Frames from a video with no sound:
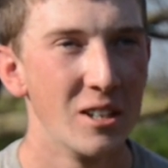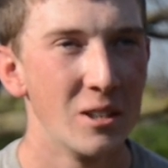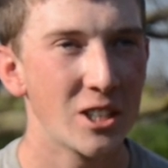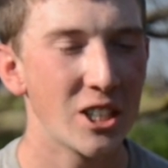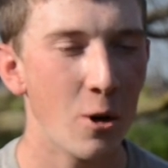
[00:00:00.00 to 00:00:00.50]

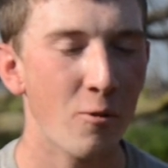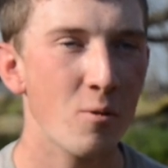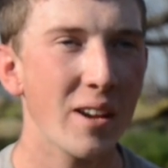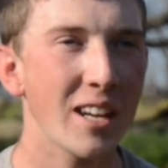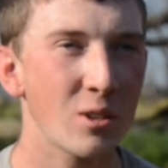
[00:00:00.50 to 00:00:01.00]
So for
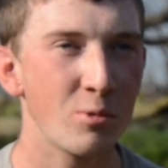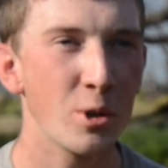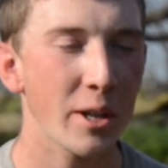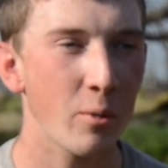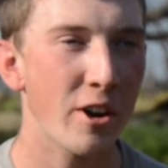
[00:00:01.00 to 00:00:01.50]
me, it's
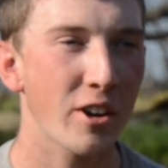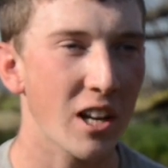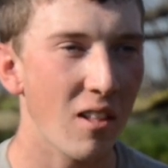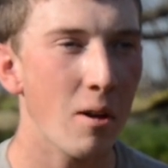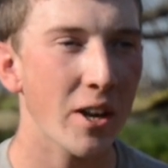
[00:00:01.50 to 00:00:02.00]
really where
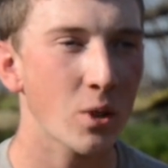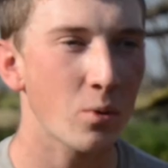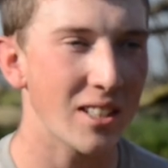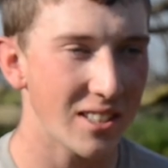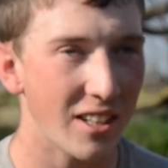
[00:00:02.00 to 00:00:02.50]
Columbia is where I
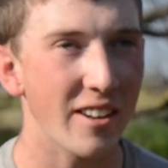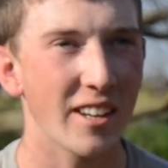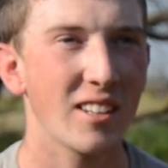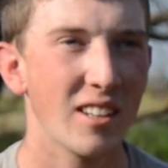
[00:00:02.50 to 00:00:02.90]
study